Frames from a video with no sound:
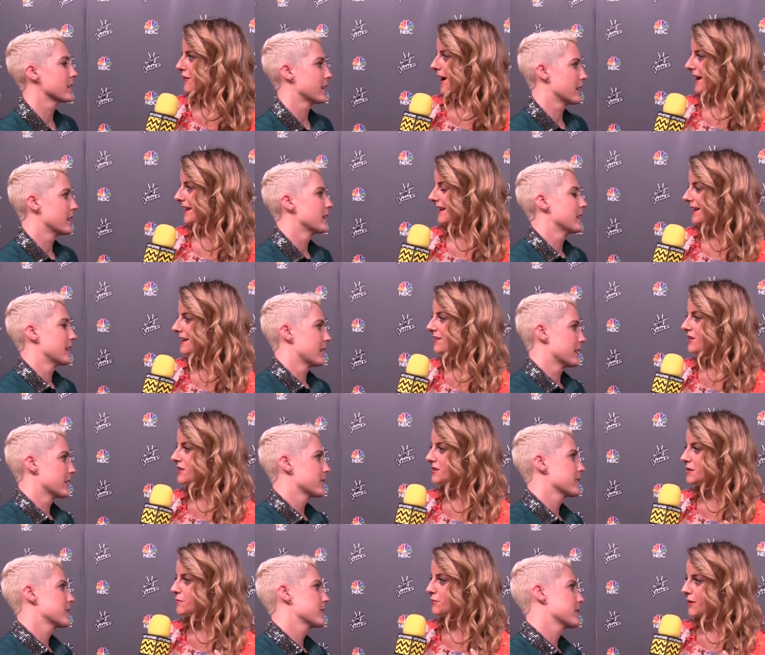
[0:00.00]
Speaker 1: wracking, and
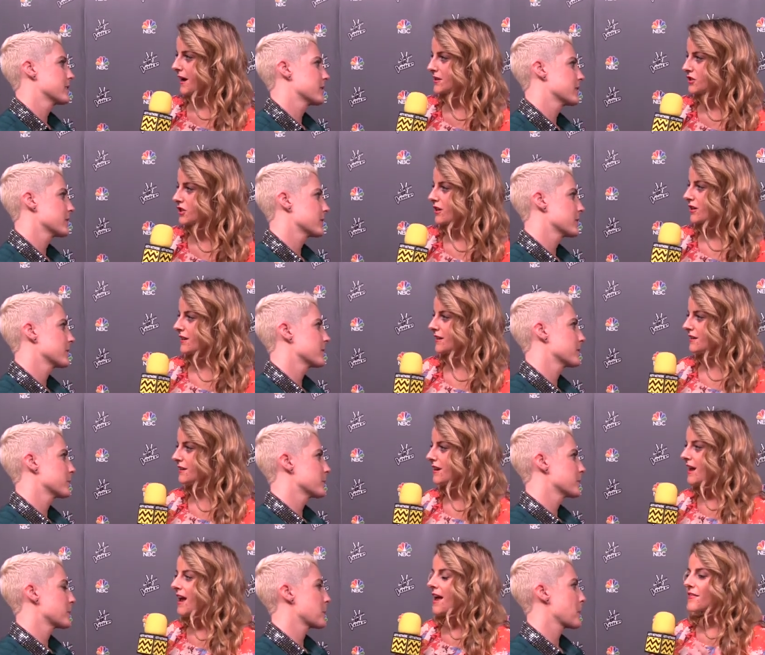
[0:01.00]
there's pressure,
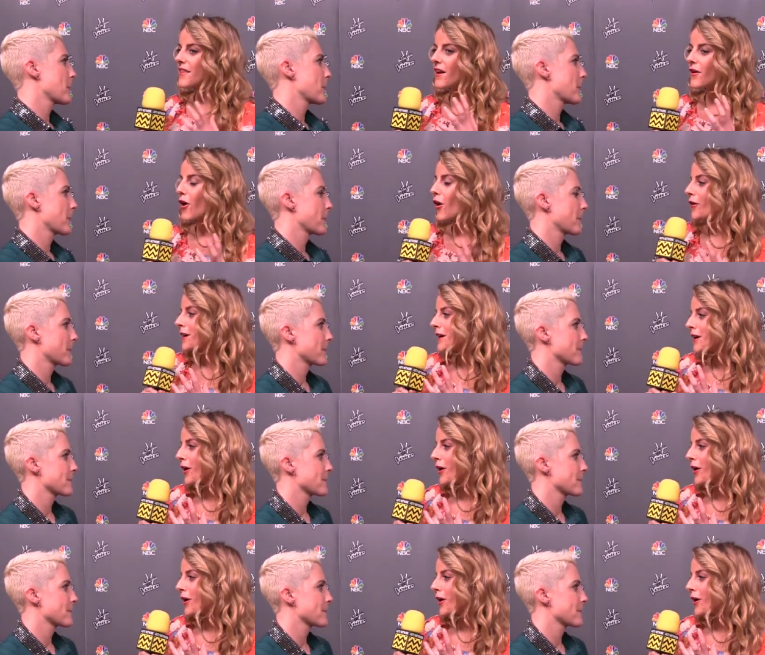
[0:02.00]
and they're already